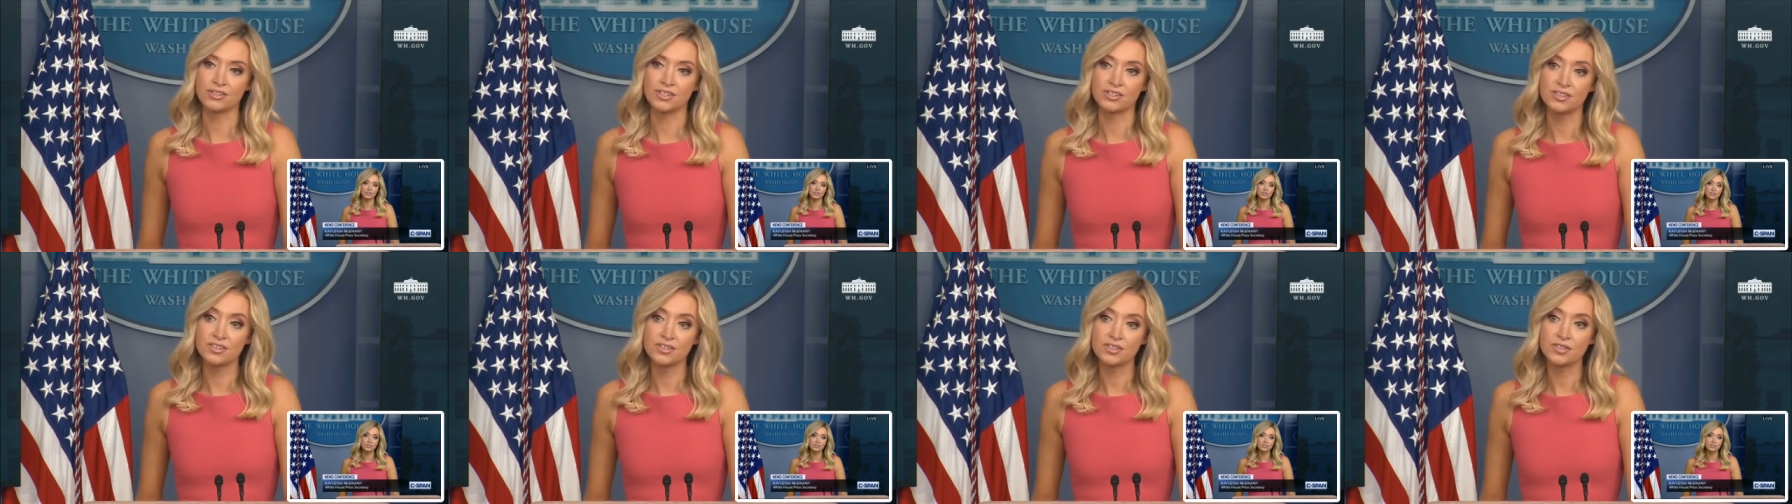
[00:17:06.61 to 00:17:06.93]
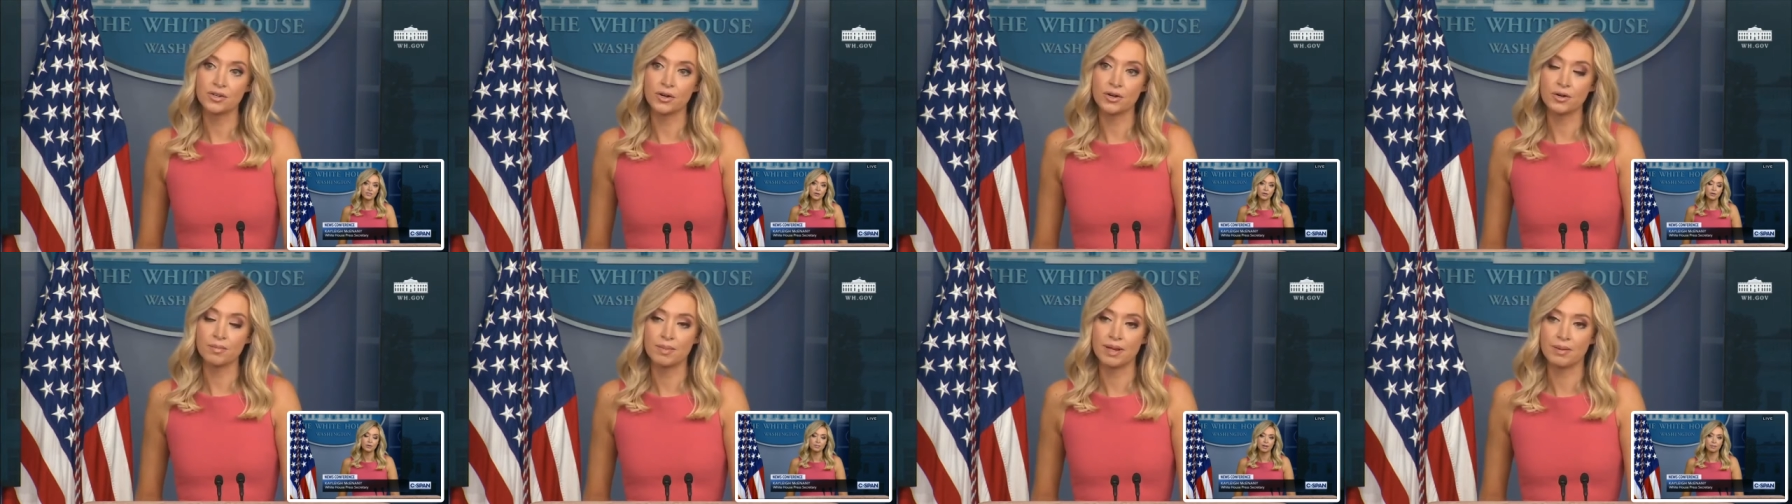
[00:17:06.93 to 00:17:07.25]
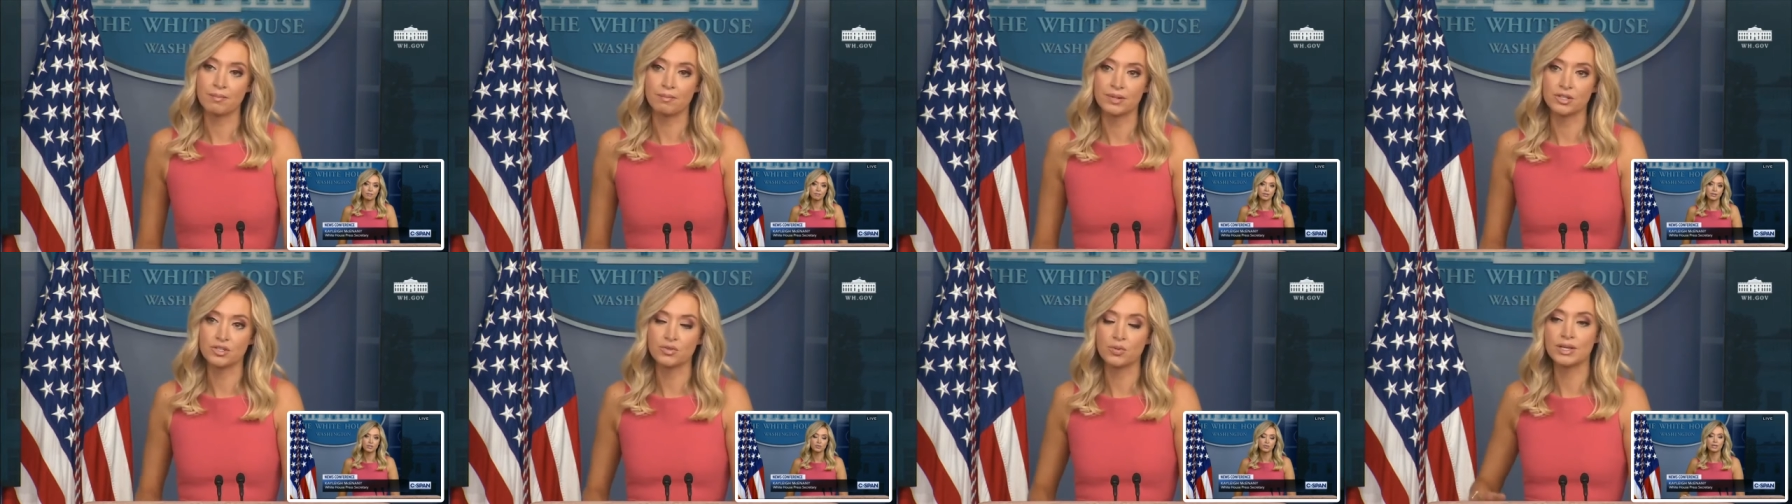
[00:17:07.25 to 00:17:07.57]
discernment
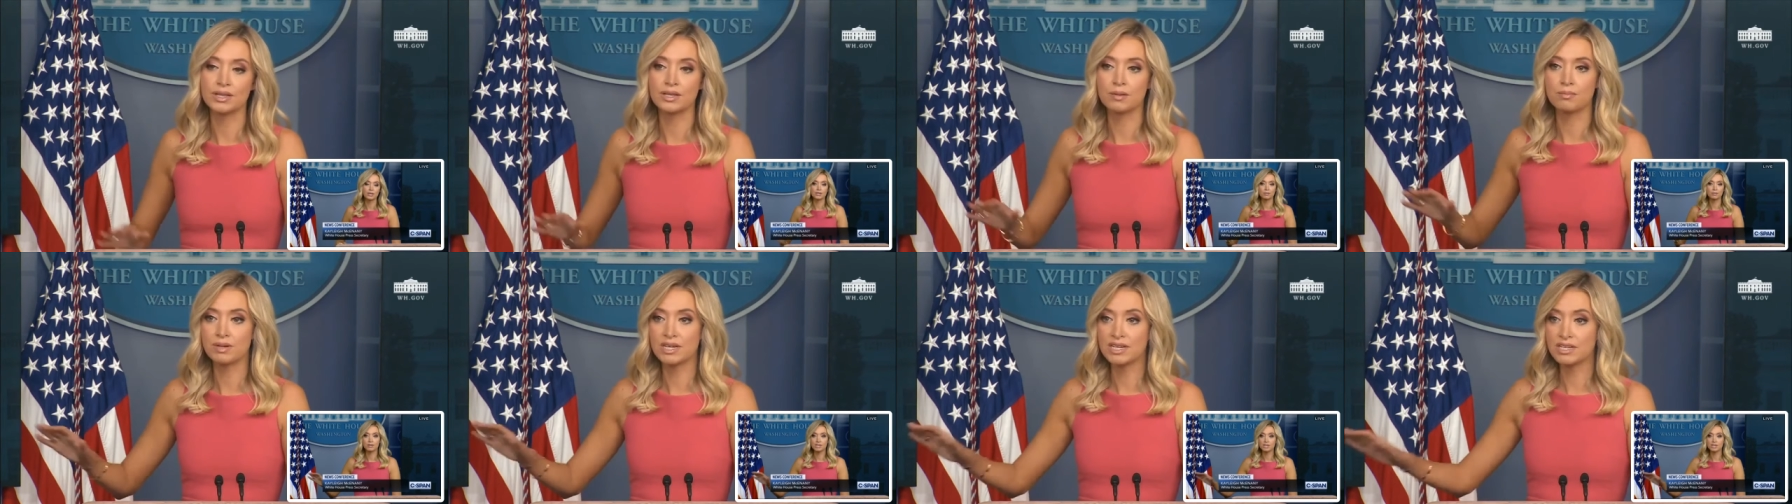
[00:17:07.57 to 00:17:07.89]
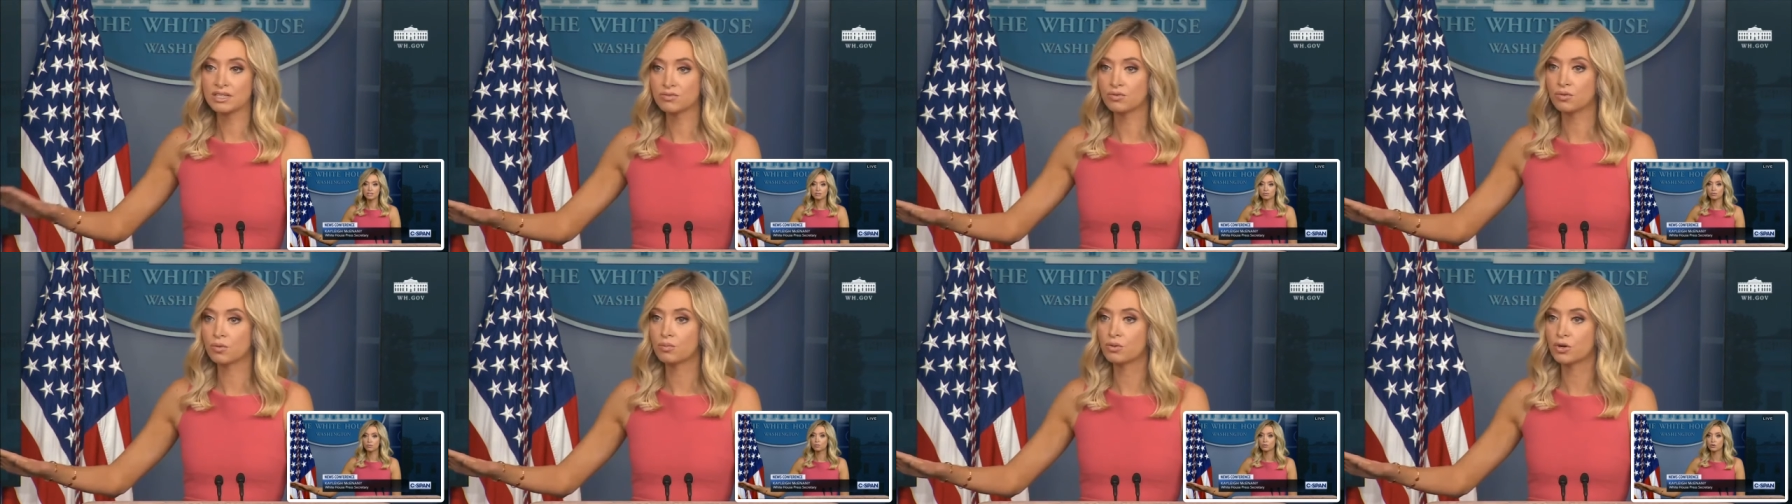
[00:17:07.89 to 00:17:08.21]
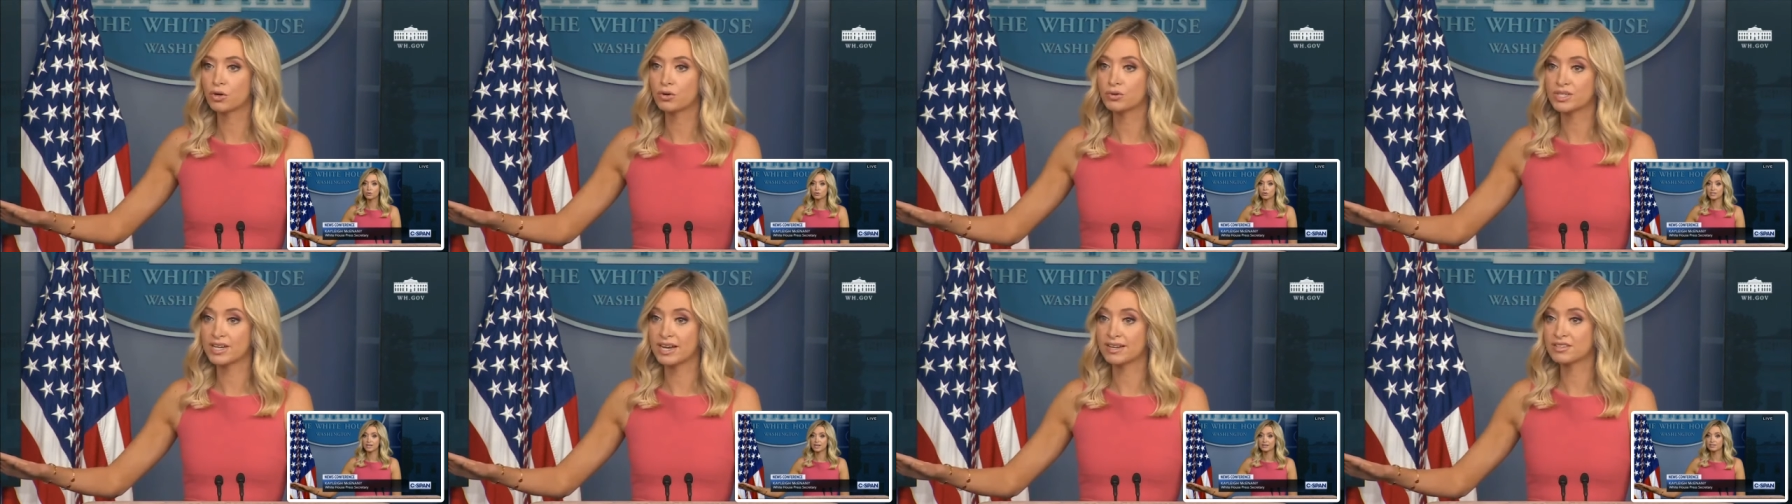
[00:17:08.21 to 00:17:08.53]
between the peaceful
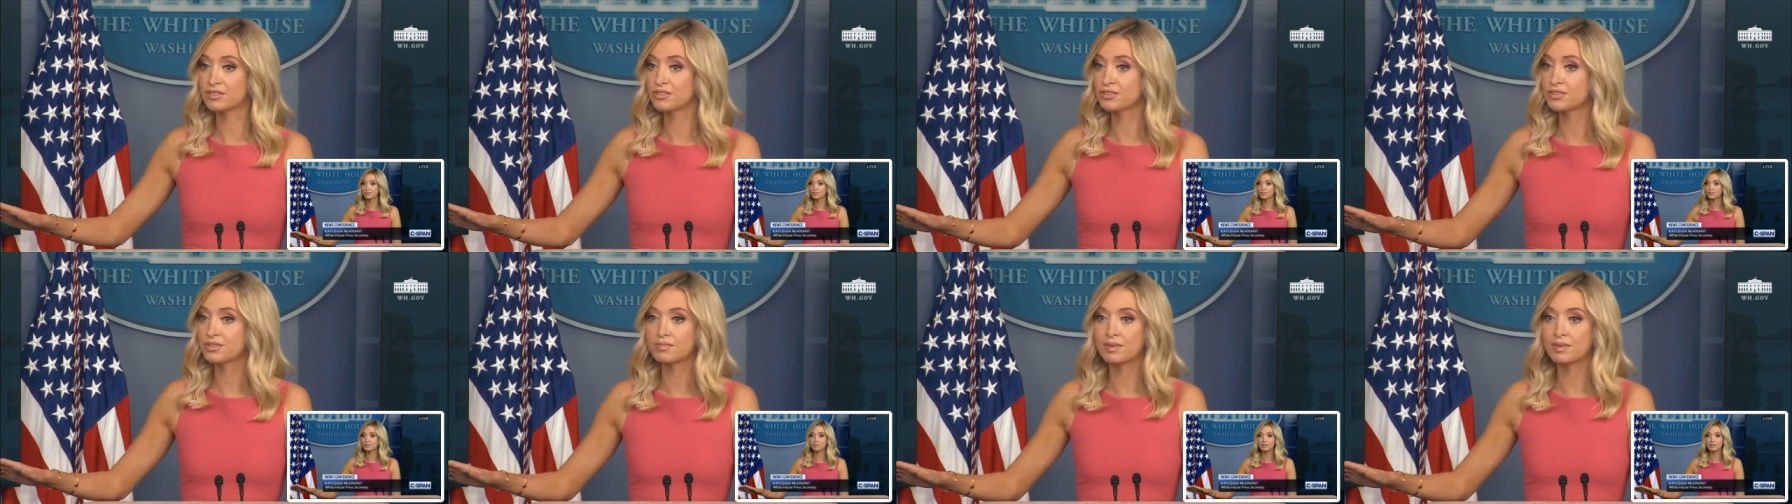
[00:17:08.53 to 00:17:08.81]
protesters,